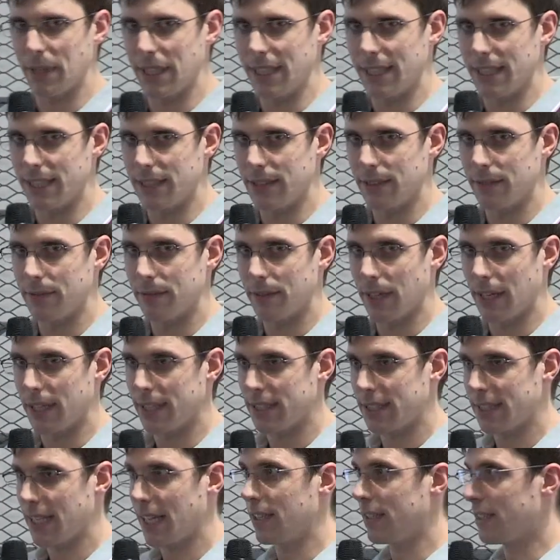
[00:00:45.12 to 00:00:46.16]
billion
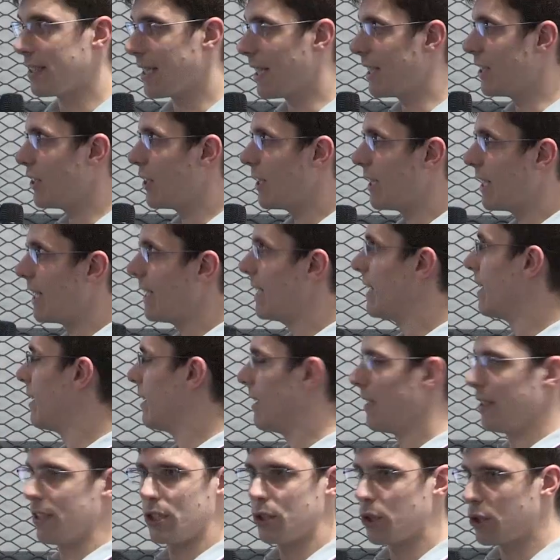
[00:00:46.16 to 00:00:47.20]
sales annually,
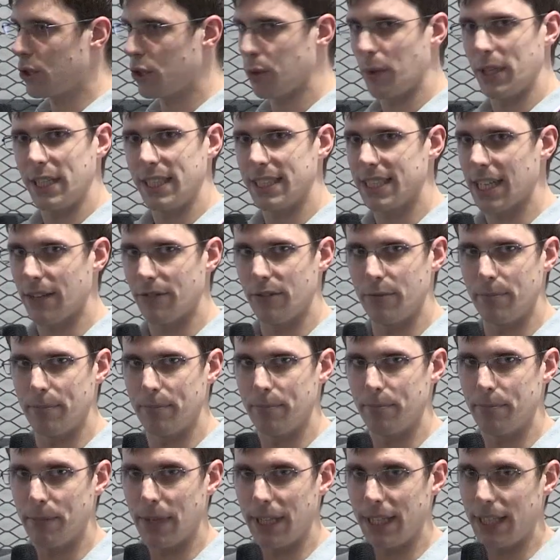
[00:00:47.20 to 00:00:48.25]

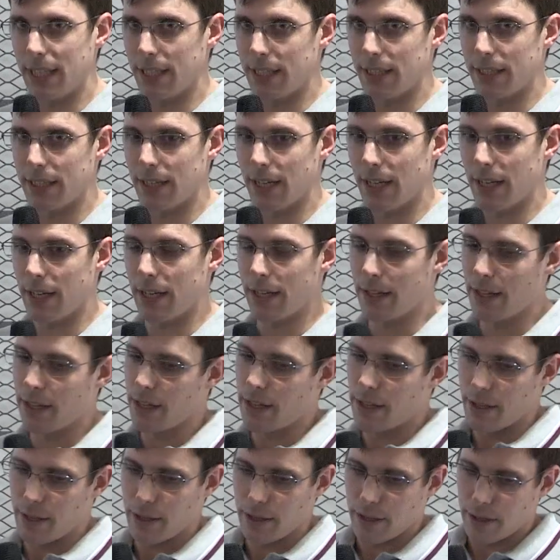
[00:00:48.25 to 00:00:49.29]
27 million
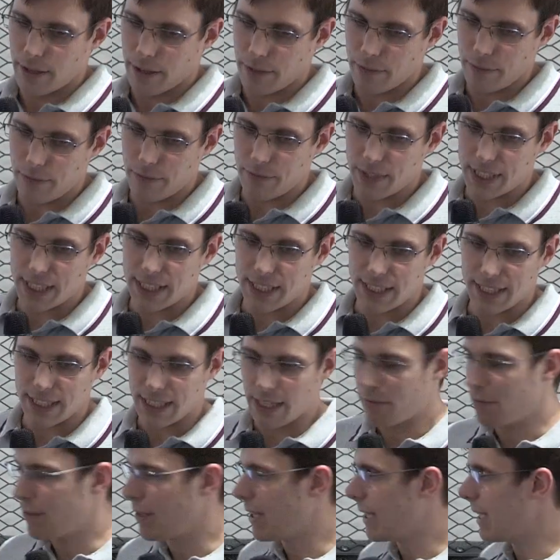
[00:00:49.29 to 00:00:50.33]
visitors
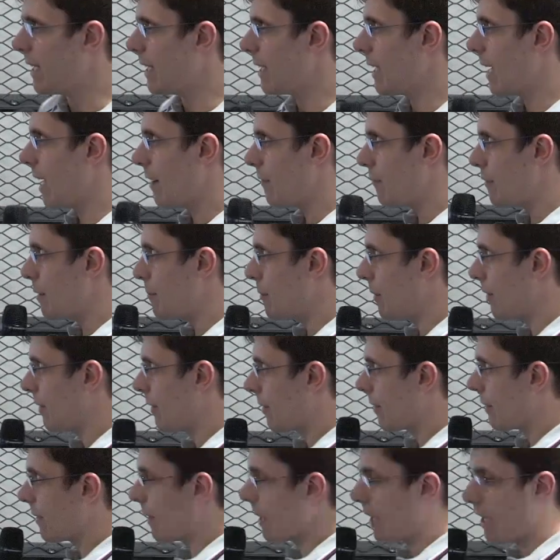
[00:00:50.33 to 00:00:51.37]
every
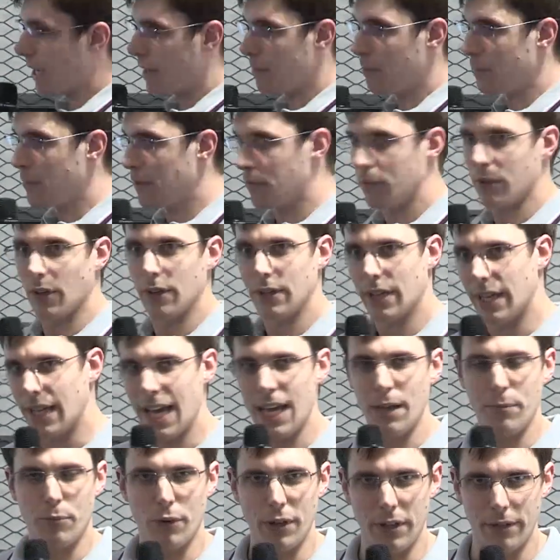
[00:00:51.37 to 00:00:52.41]
month. We've got like
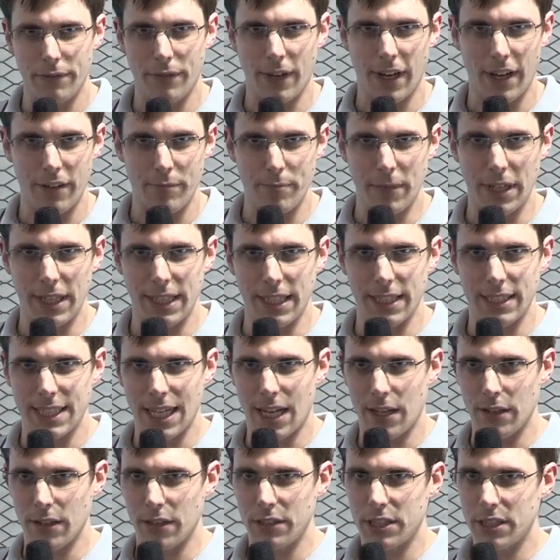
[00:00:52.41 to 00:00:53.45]
8.5 million
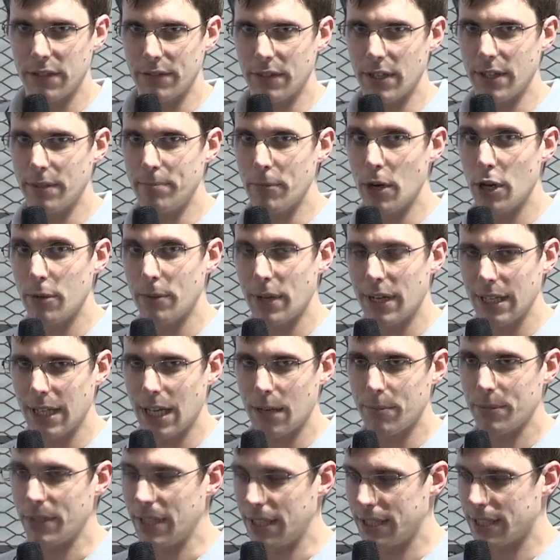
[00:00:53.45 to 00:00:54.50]
downloads of the mobile
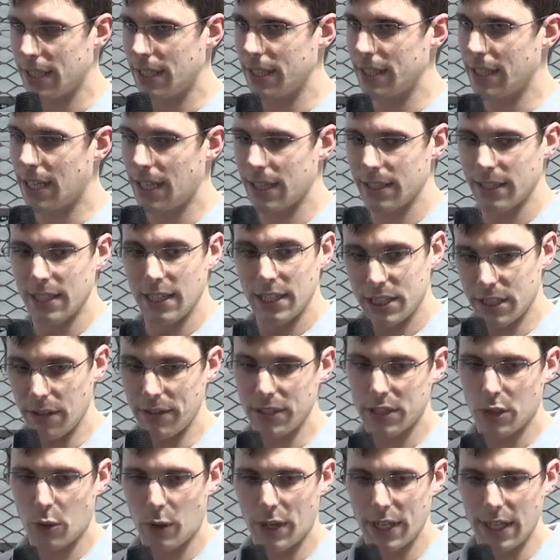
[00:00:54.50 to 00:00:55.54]
app, things like that. So
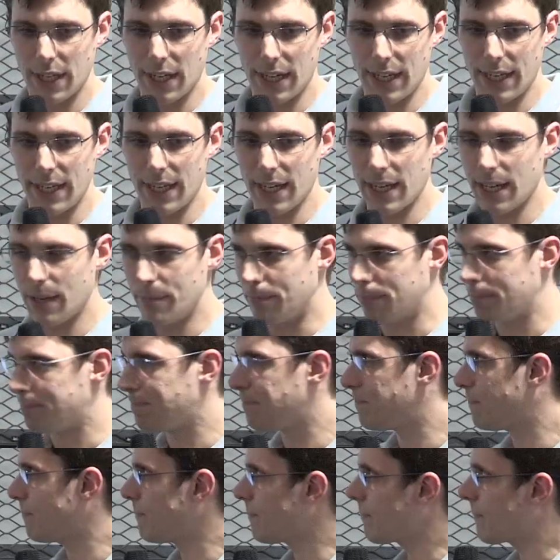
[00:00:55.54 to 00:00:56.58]
it's quite a
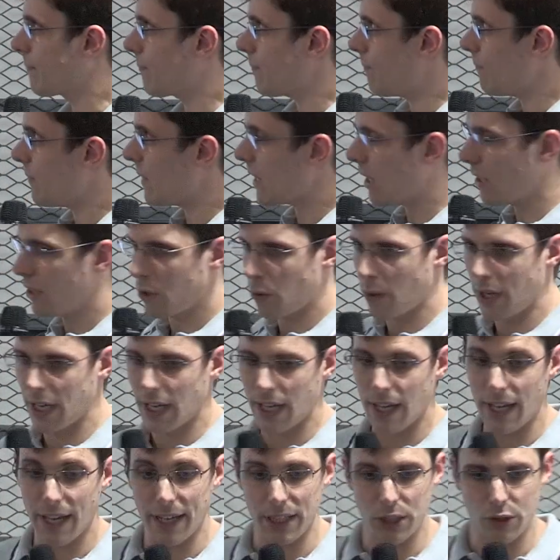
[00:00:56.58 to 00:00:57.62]

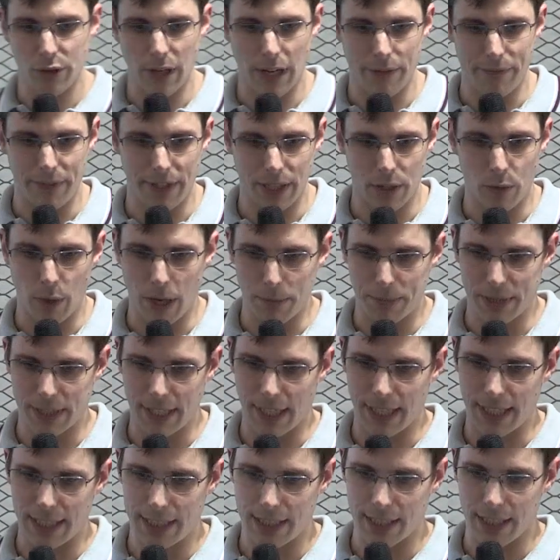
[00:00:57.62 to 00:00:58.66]
high traffic
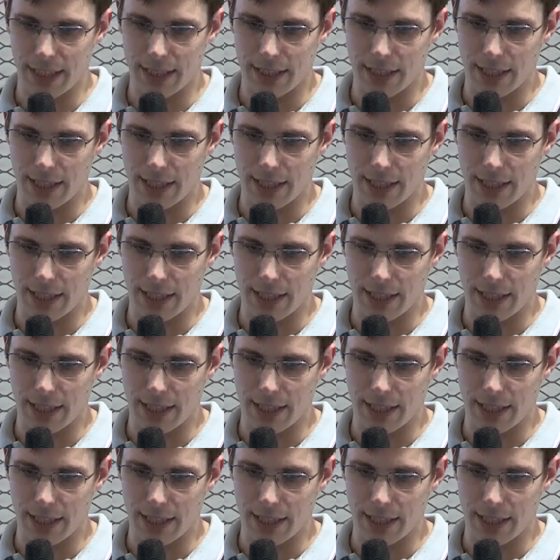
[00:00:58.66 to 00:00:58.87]
website,